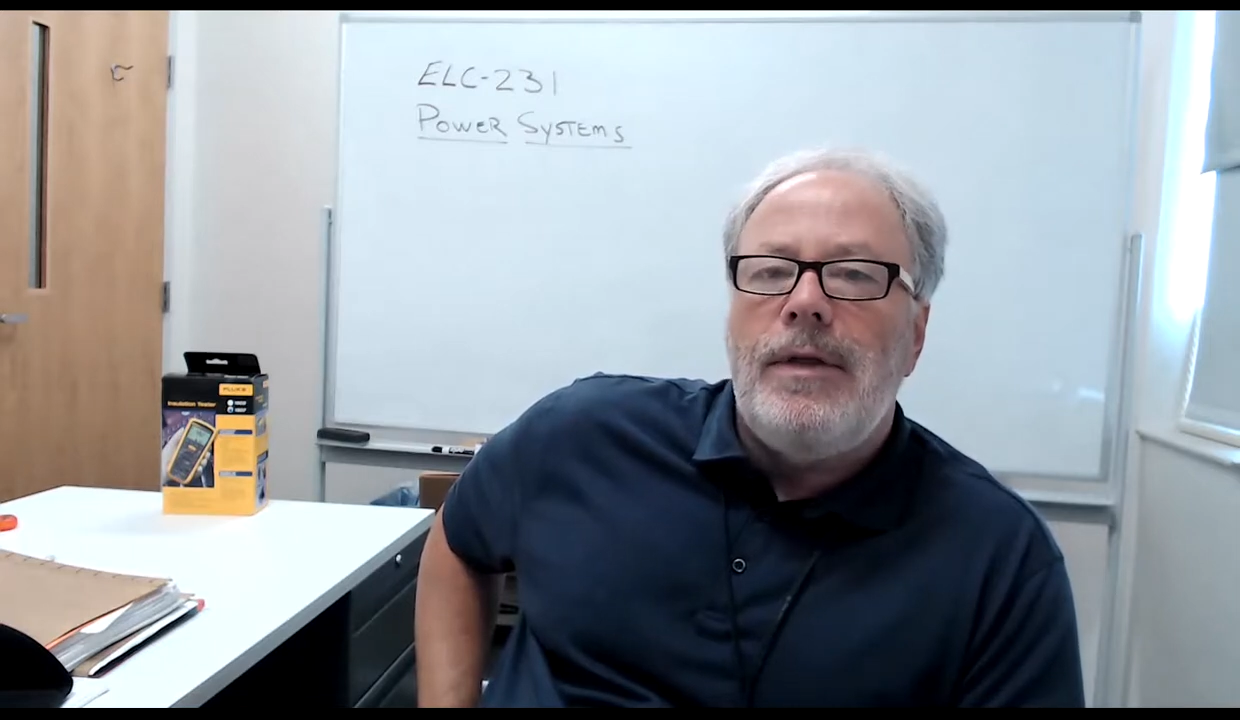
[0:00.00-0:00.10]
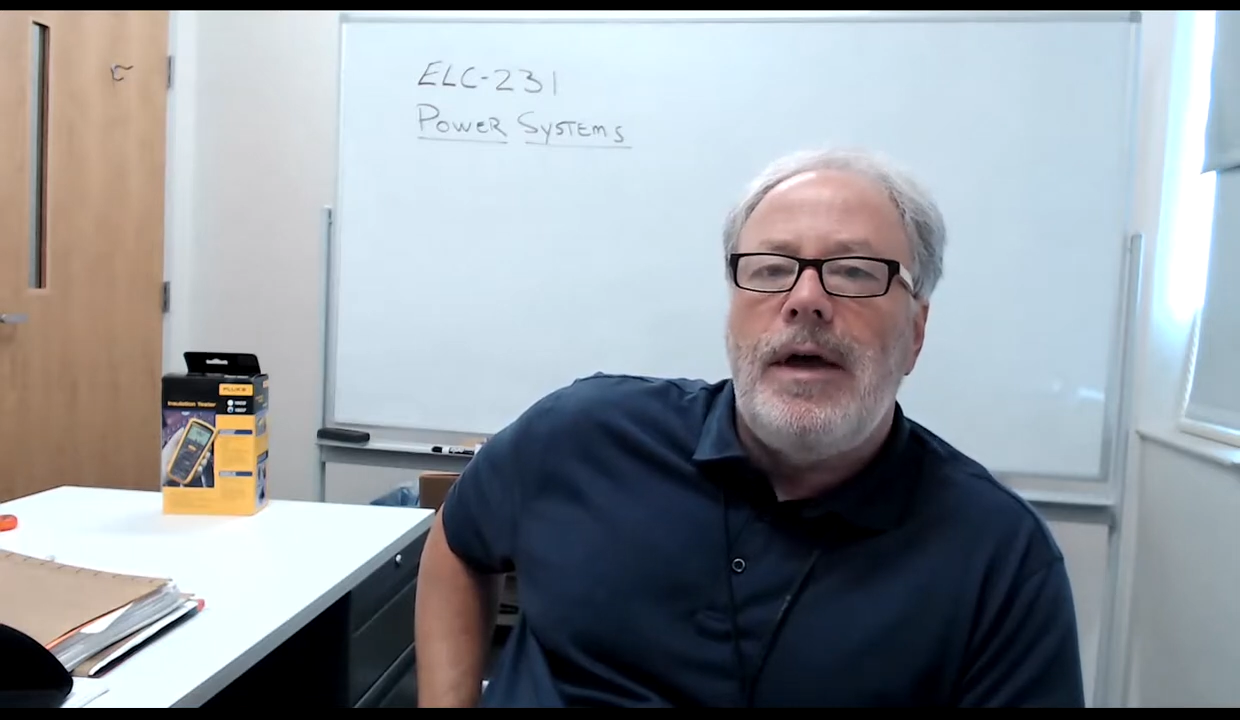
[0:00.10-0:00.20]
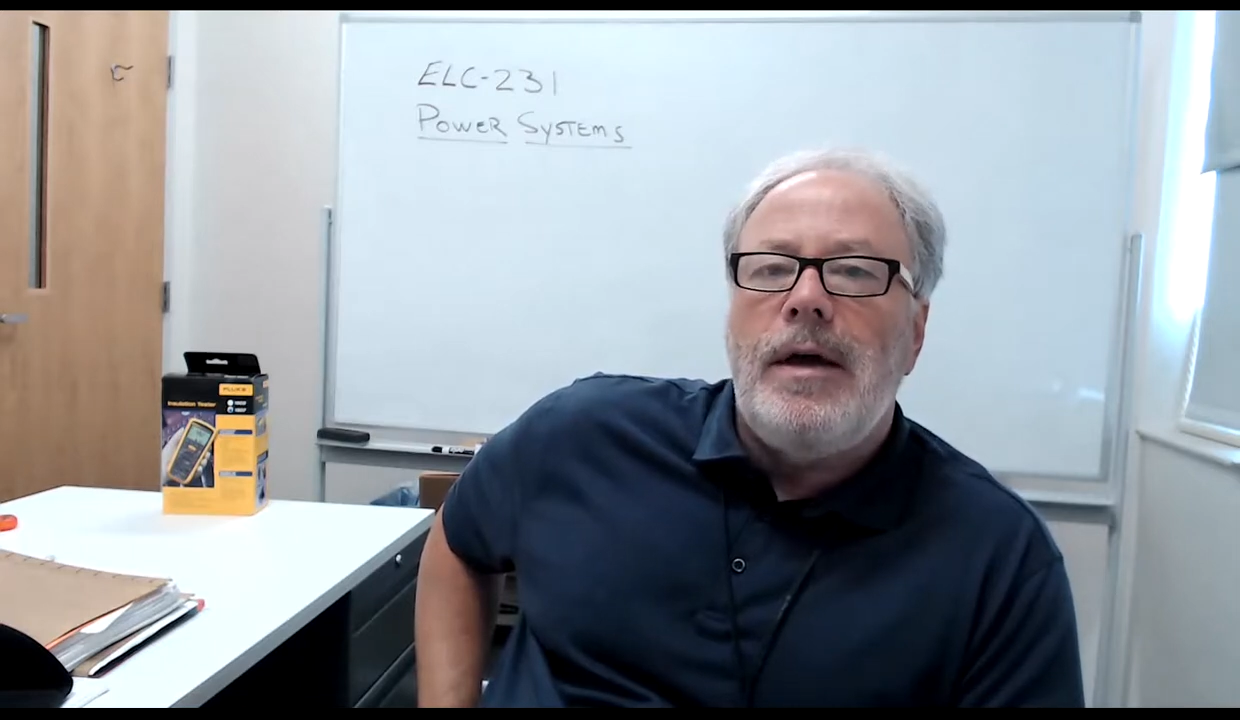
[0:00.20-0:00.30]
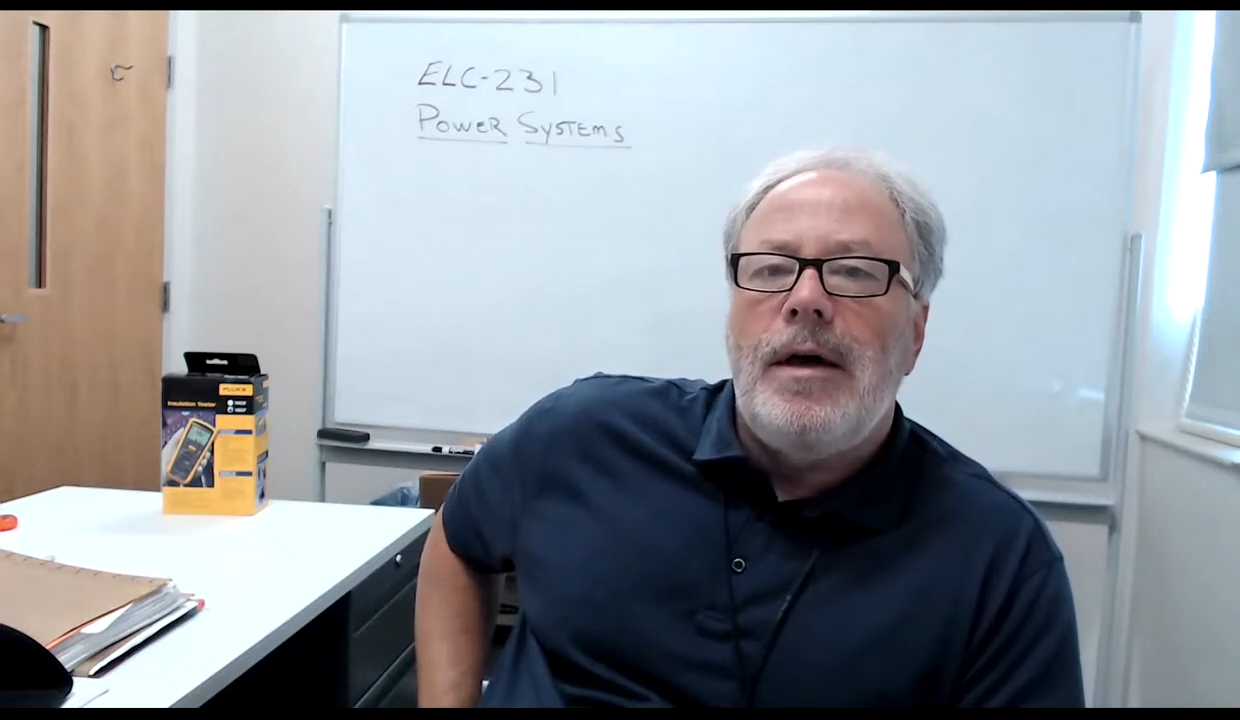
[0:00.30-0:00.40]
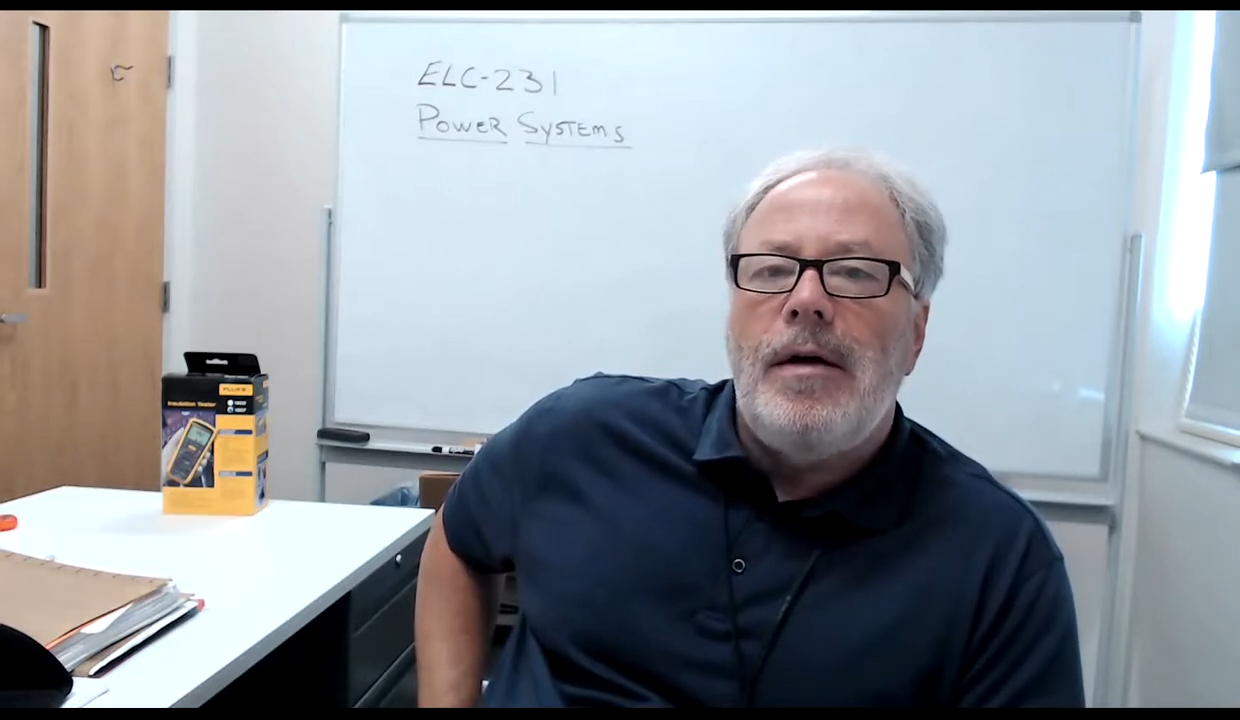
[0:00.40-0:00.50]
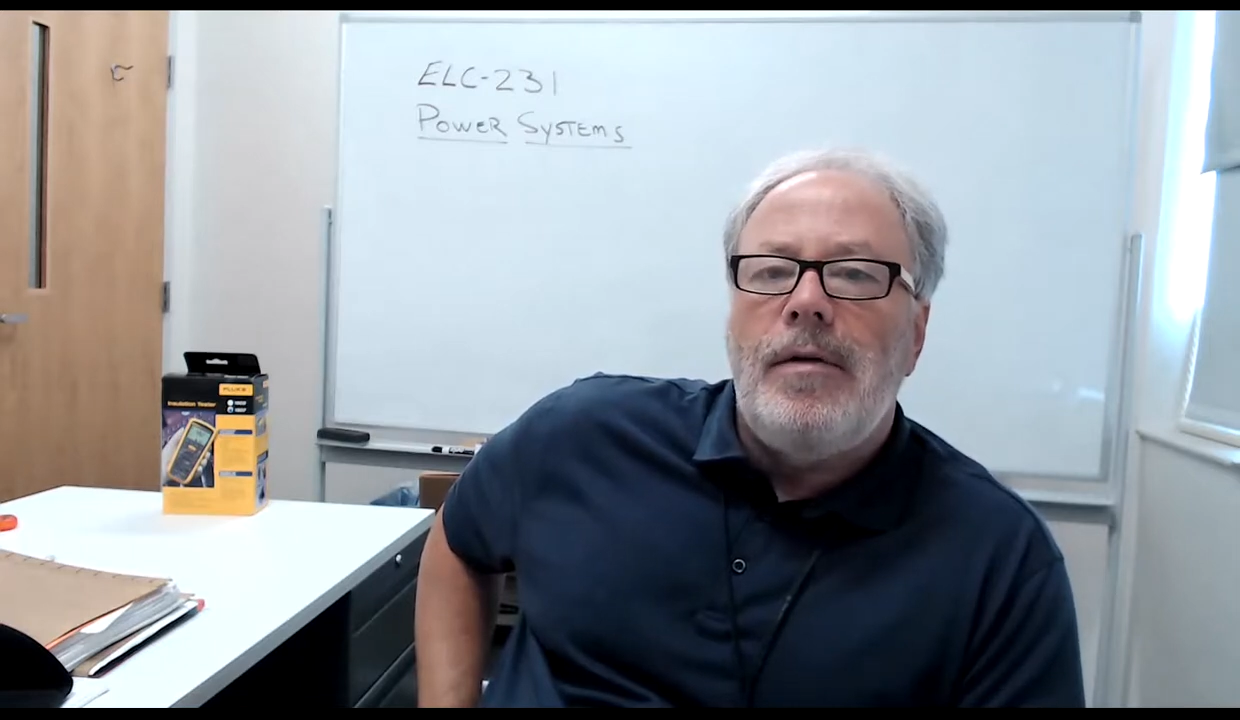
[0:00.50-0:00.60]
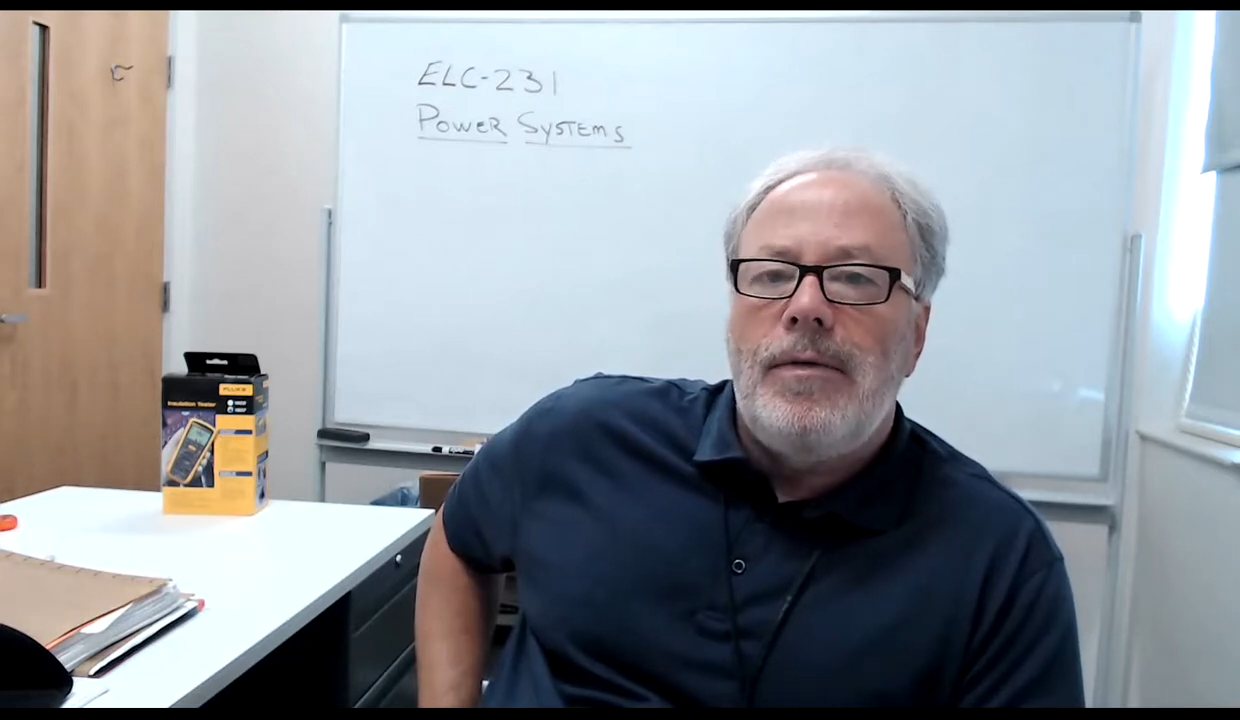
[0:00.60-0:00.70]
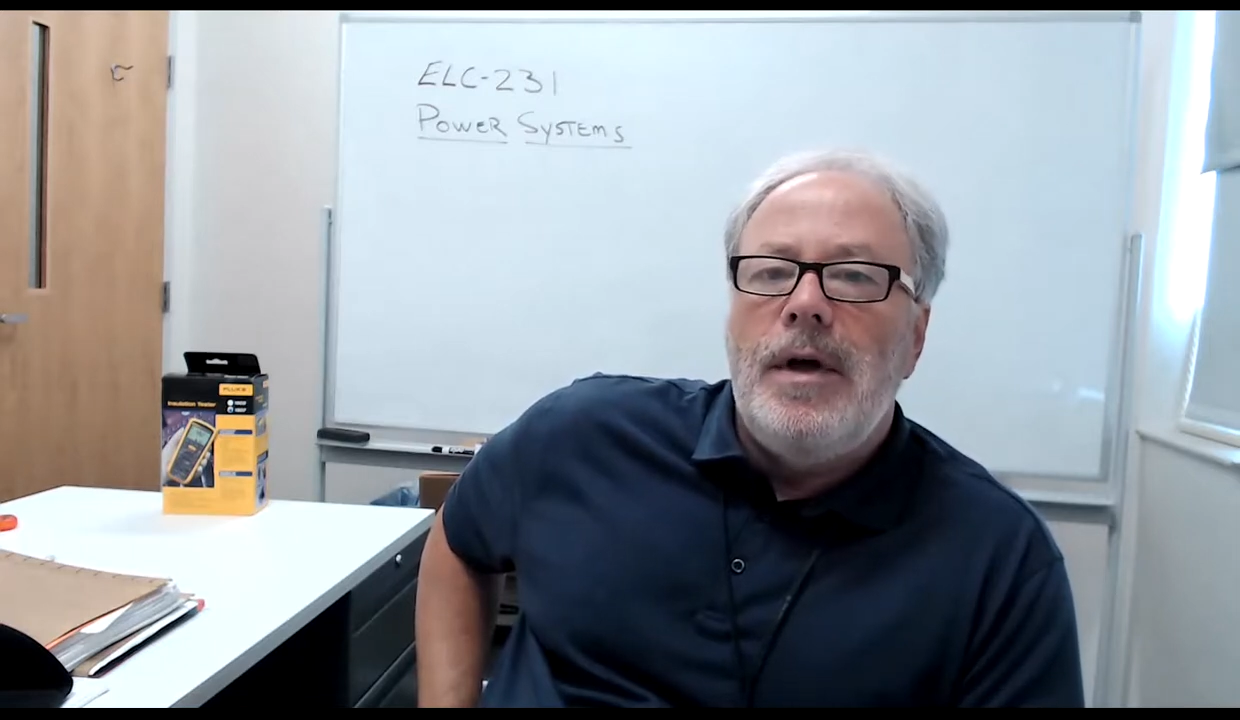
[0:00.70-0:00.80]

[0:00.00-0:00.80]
think of